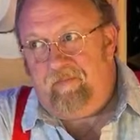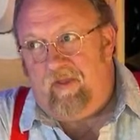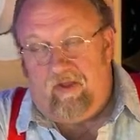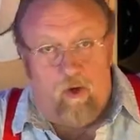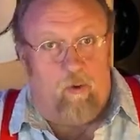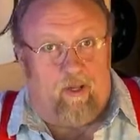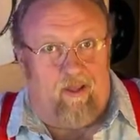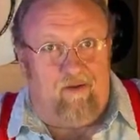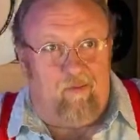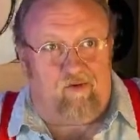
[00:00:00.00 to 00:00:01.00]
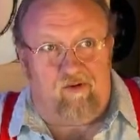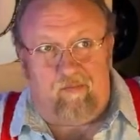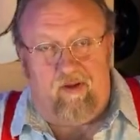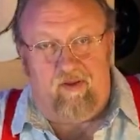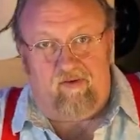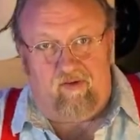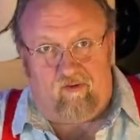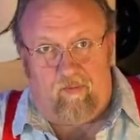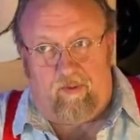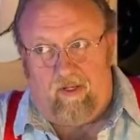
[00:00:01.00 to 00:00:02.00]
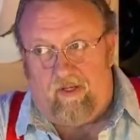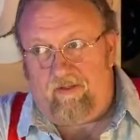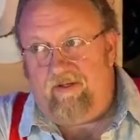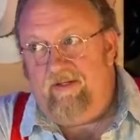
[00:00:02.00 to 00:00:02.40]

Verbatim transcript: Yogi, which is my this is a triple aught,